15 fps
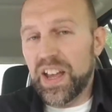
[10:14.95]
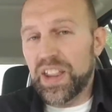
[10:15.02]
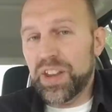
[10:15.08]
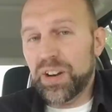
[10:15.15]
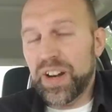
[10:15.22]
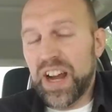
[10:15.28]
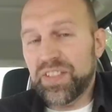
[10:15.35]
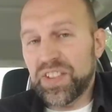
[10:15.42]

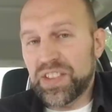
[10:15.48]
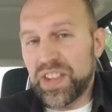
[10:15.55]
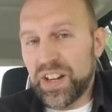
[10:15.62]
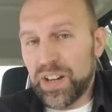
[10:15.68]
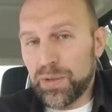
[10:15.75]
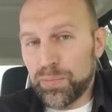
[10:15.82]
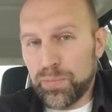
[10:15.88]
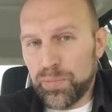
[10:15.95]
they're having
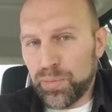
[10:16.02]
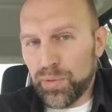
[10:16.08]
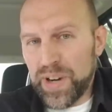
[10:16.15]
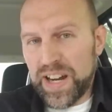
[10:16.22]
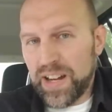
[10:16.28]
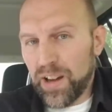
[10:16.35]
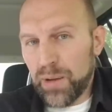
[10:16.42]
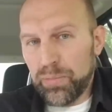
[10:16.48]
their
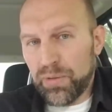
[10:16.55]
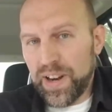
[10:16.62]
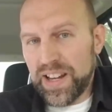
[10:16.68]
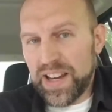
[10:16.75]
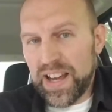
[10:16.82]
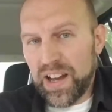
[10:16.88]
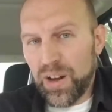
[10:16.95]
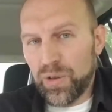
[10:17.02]
breakup
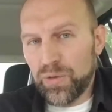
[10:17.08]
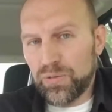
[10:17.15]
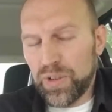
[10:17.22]
right now